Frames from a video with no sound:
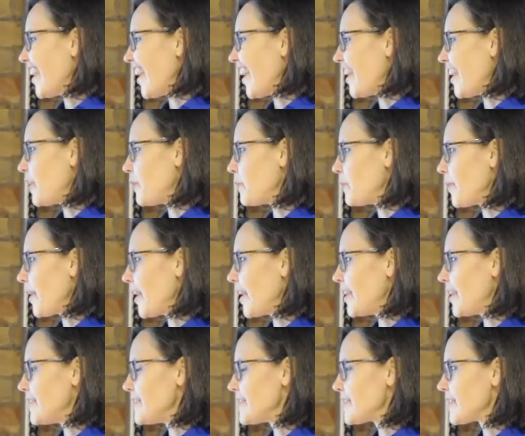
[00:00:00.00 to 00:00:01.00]

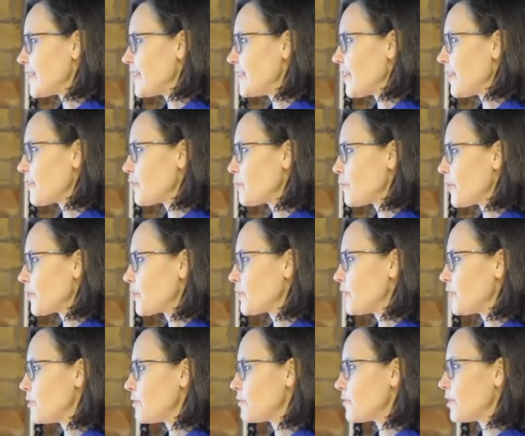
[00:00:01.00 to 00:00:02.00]
And another
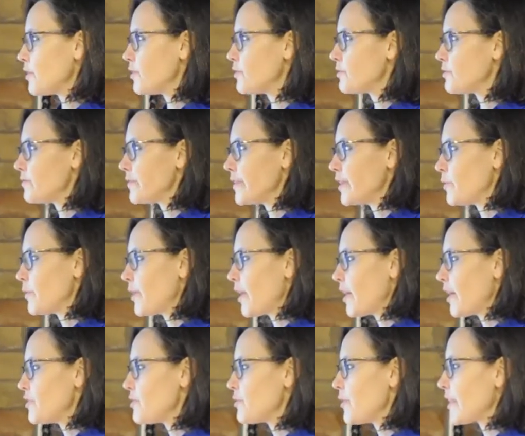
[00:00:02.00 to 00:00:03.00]
marker of an
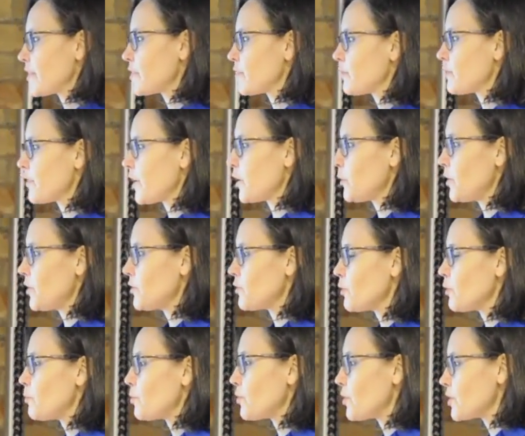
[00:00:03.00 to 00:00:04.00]
underactive thyroid or
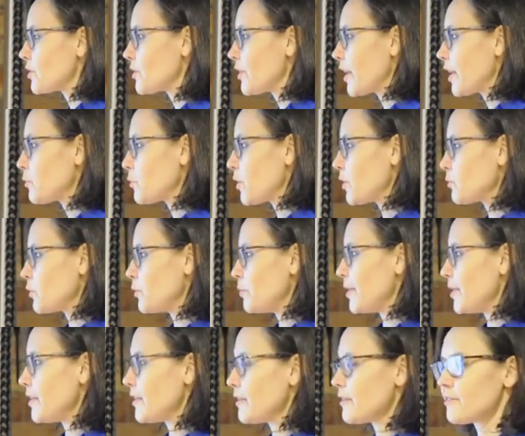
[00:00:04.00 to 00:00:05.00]
a borderline one would
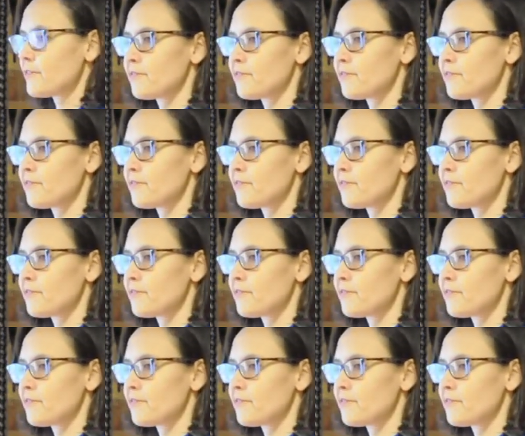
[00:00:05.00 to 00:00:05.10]
be